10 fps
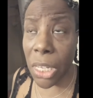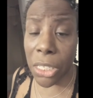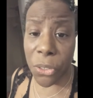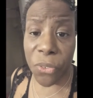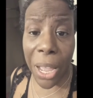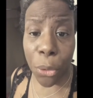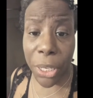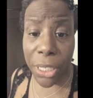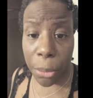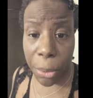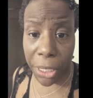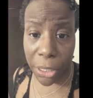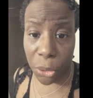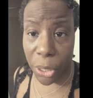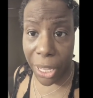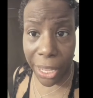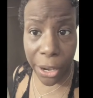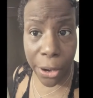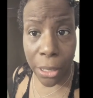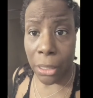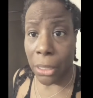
to 5 weeks, depending on your hair,